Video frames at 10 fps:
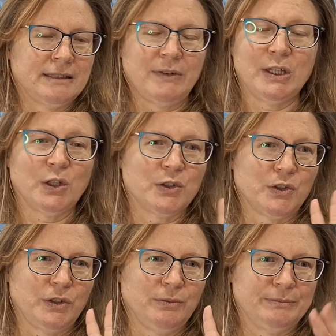I've only got
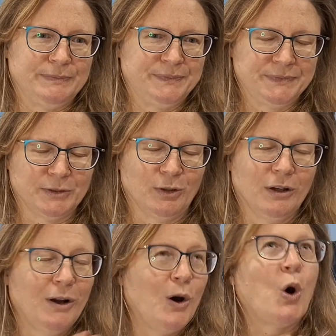two. For
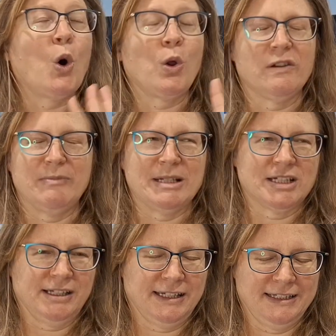all of my
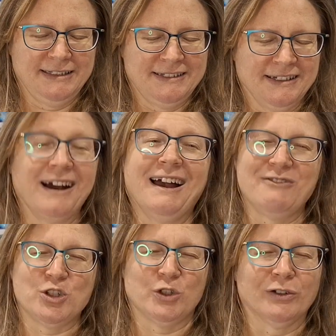chatelaines, I
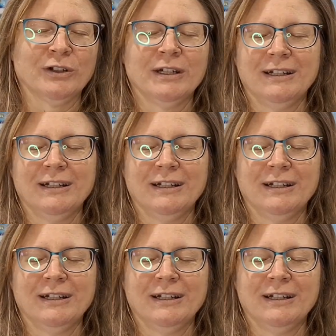have two.